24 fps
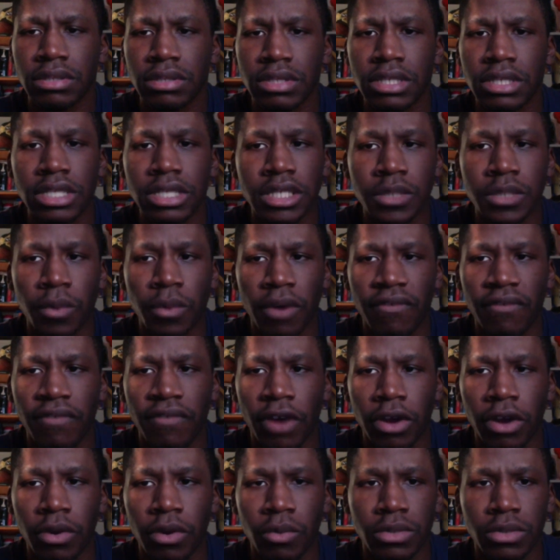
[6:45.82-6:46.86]
This is what
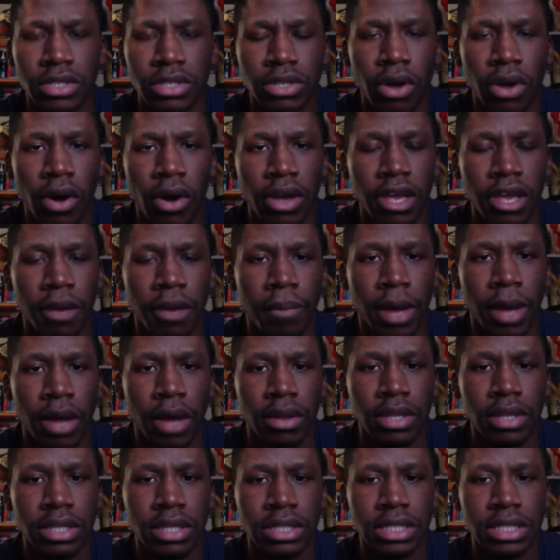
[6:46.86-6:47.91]
Fodder was talking
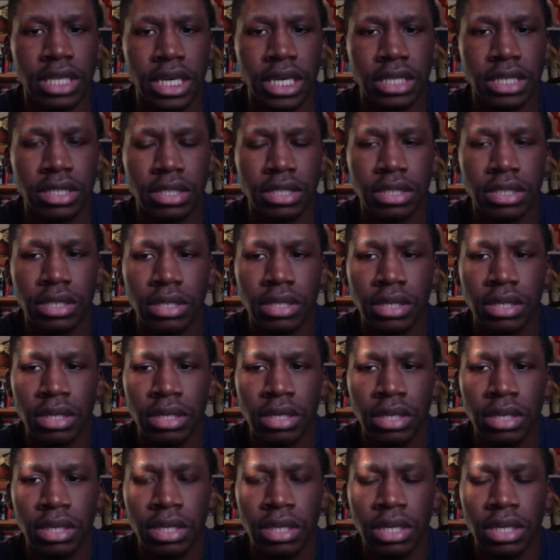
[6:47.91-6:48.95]
about. This,
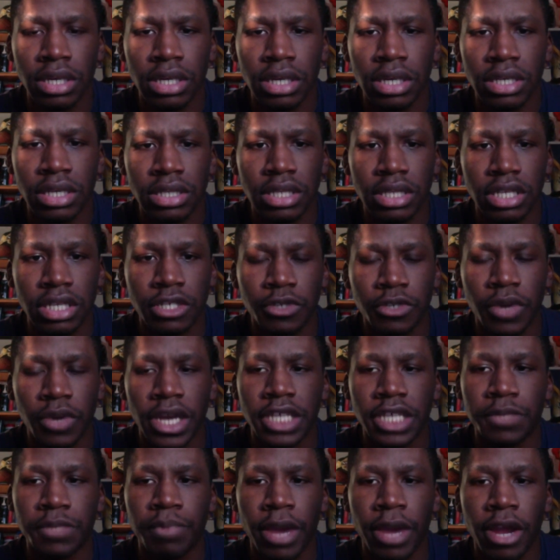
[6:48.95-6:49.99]
the
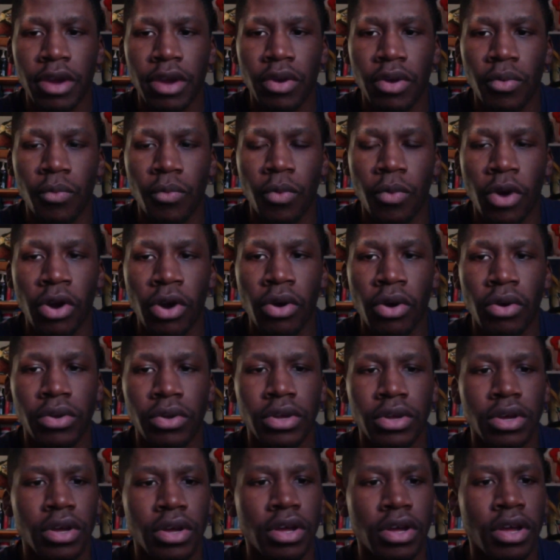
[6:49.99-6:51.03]
transparent world.
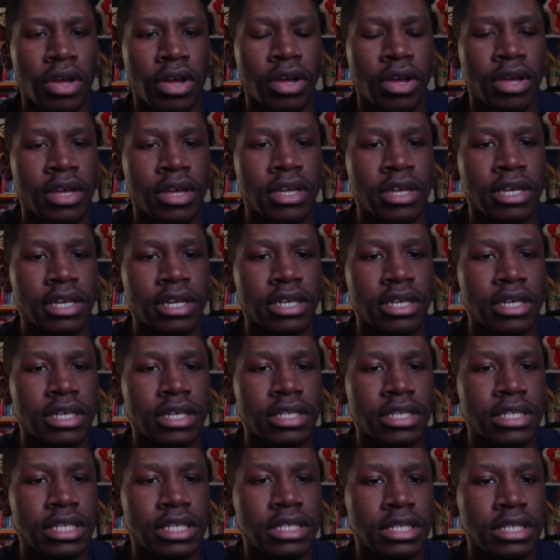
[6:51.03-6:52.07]

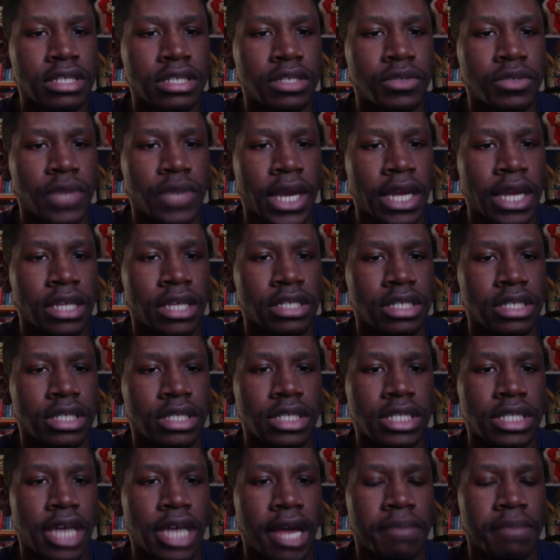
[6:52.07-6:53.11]
This is
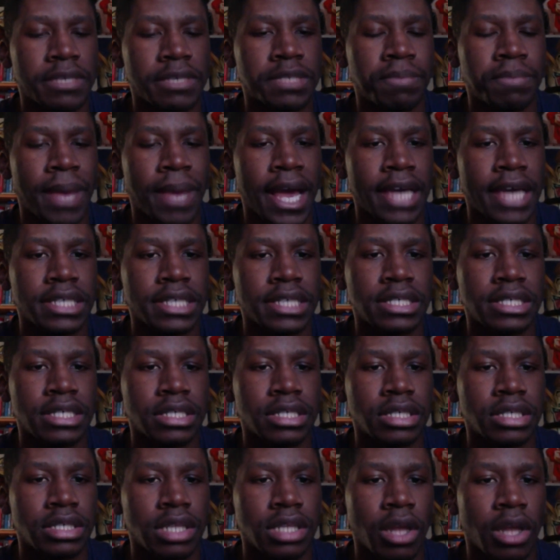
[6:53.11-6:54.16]
strange. Time is
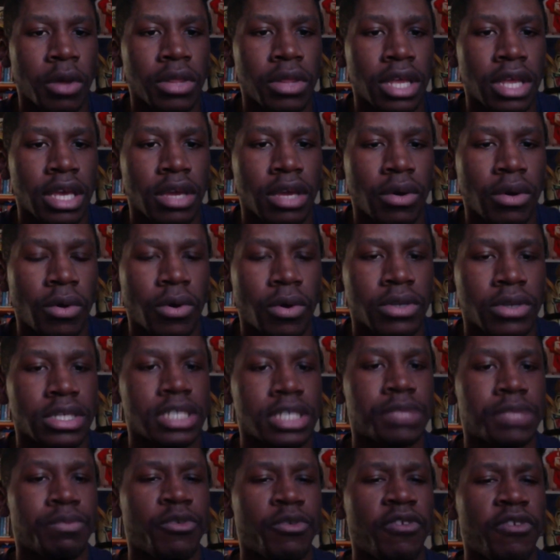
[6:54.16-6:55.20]
passing slowly, or
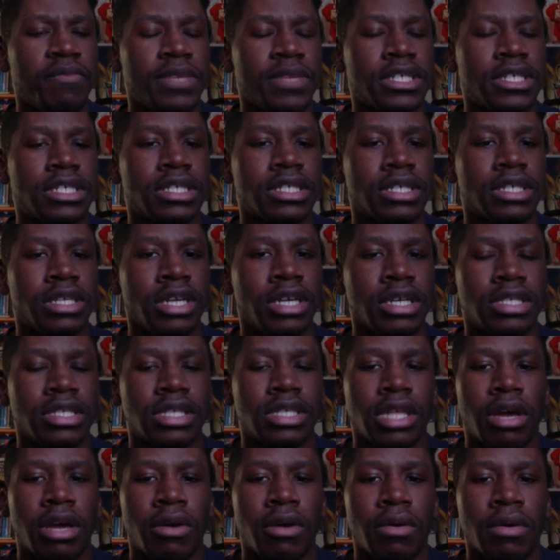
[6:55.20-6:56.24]
does movement just look
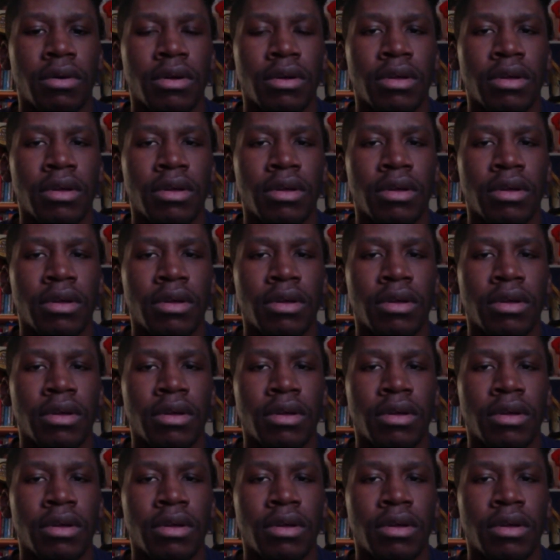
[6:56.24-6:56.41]
slow?